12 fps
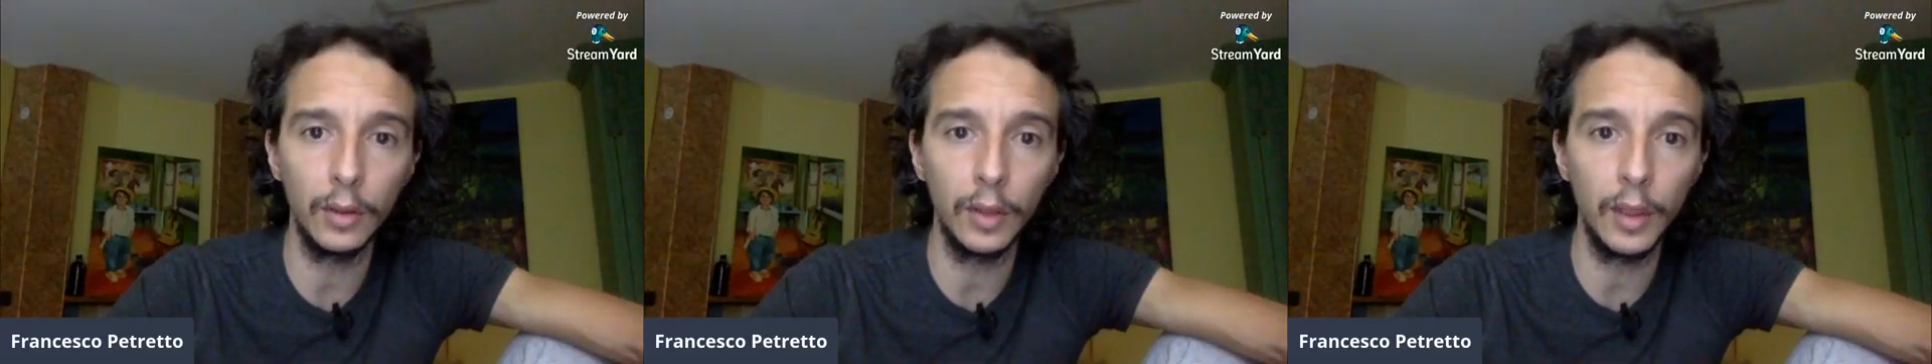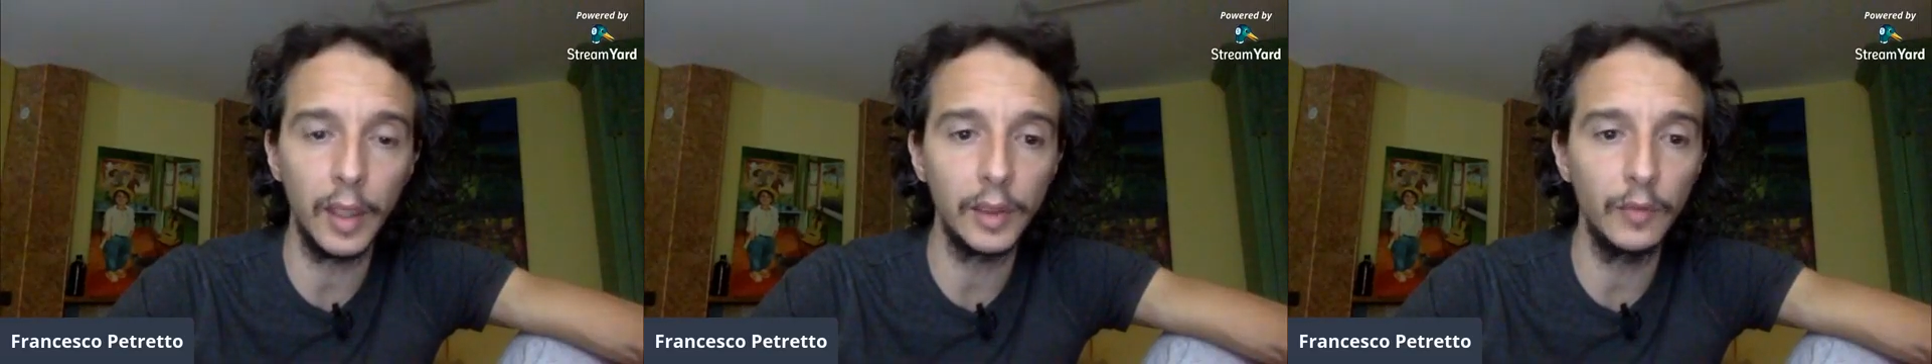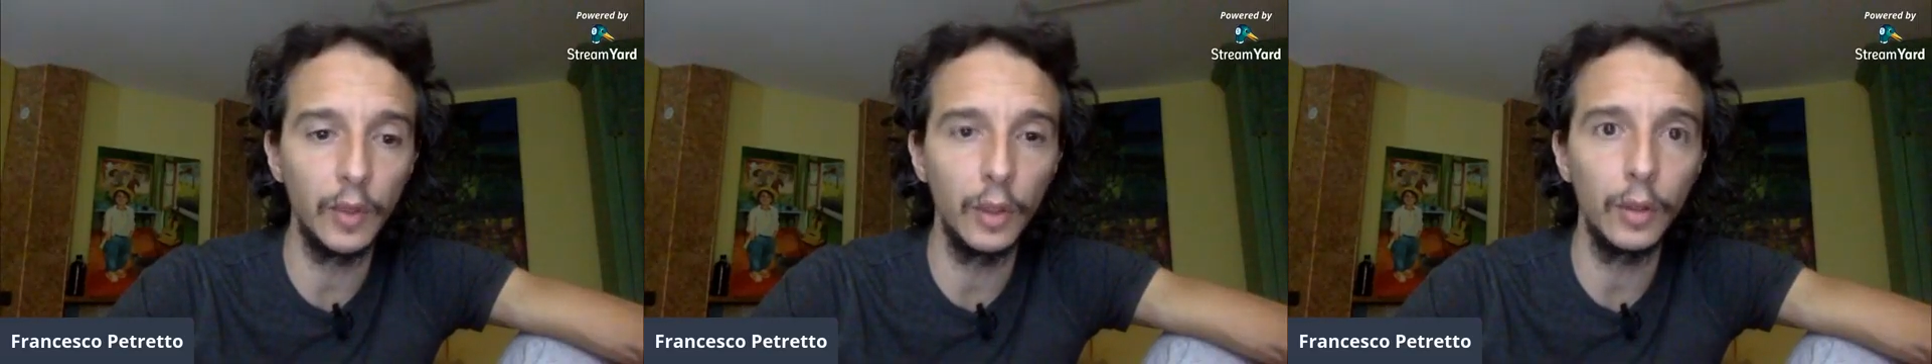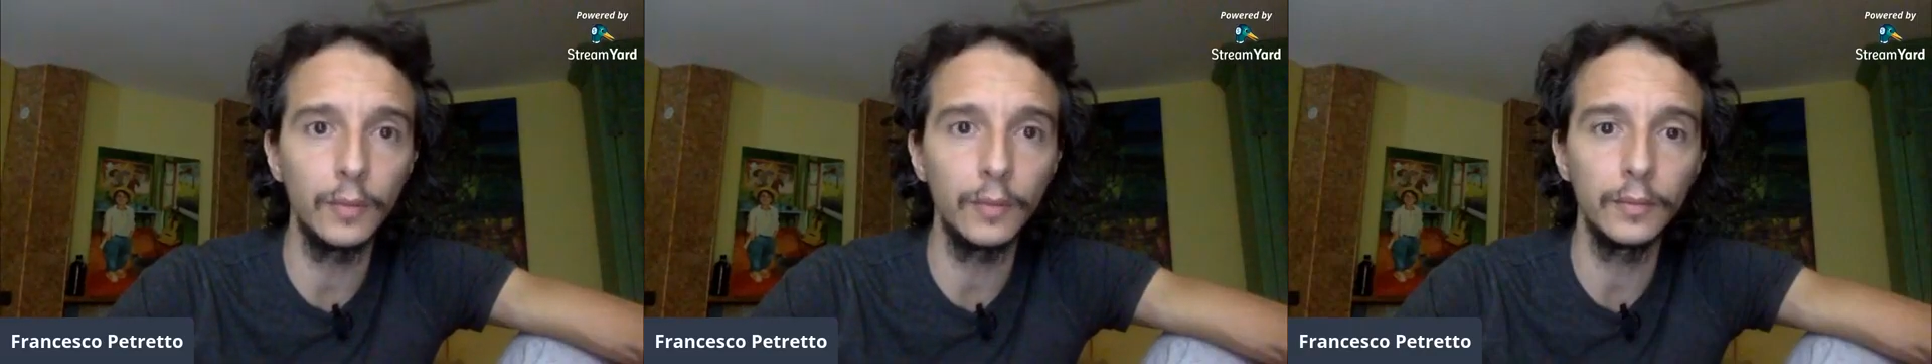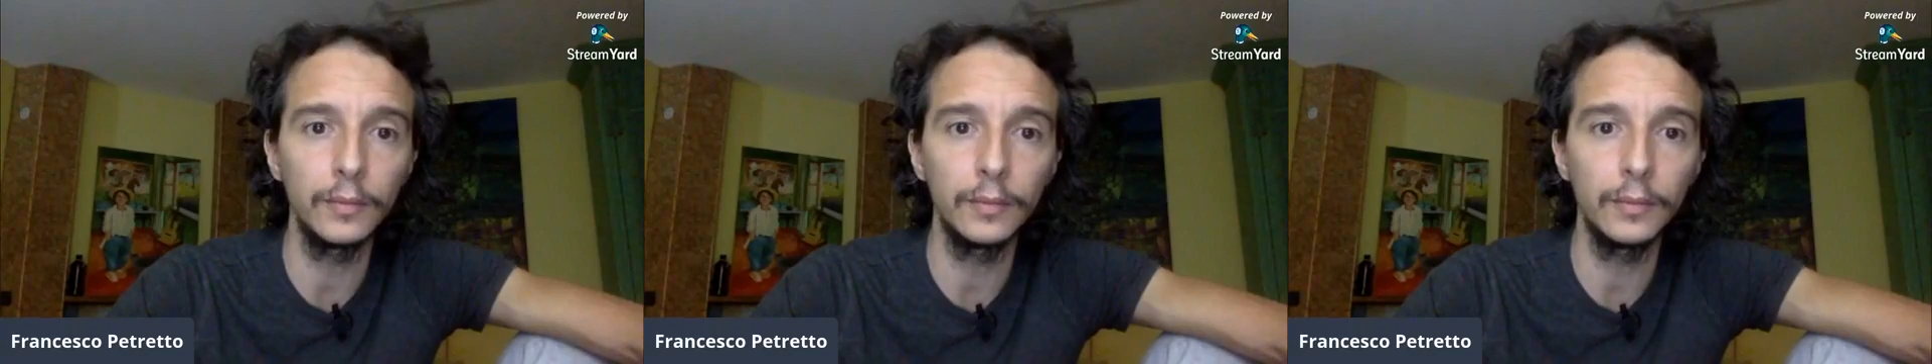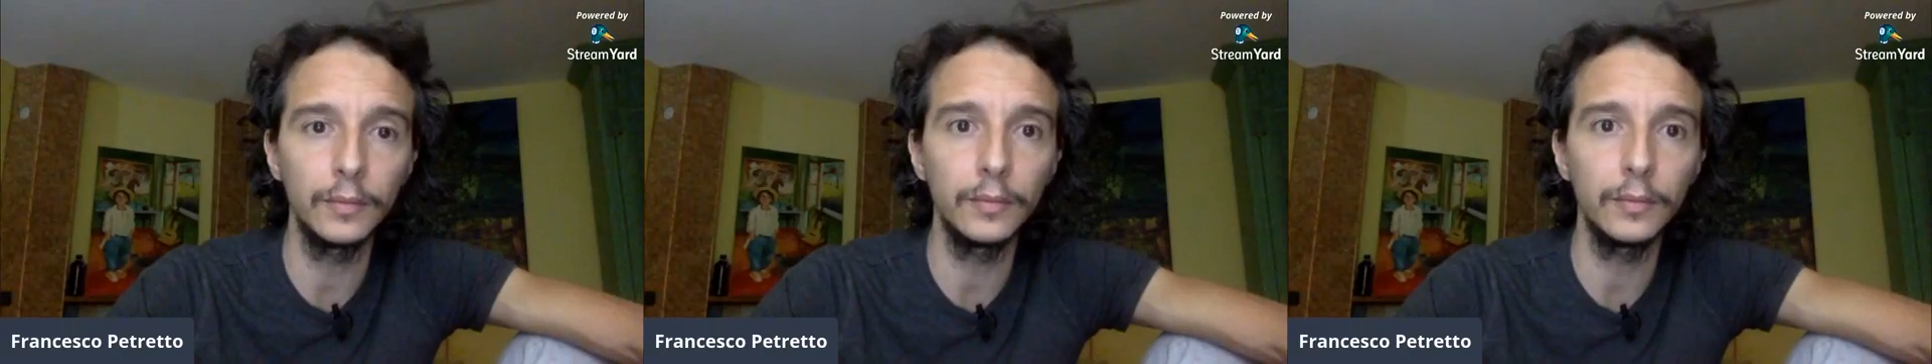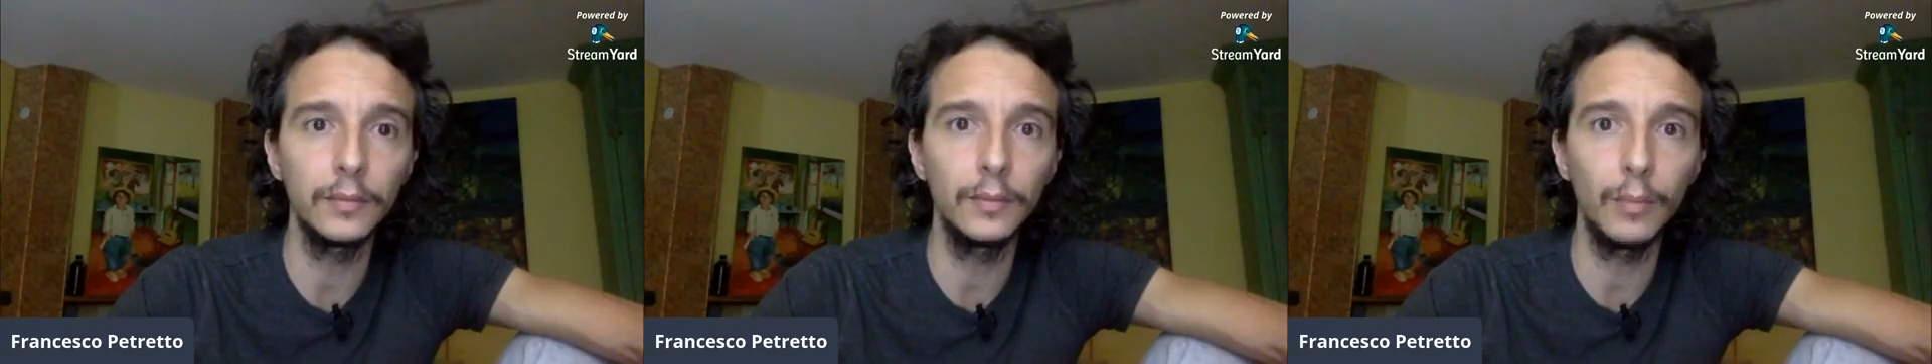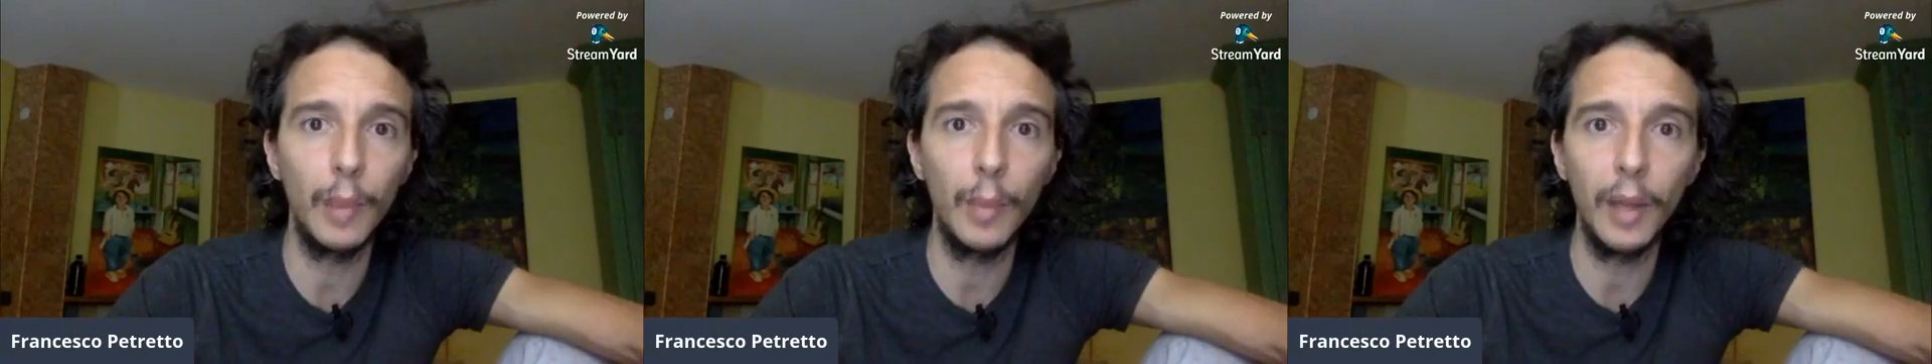video. Bye bye.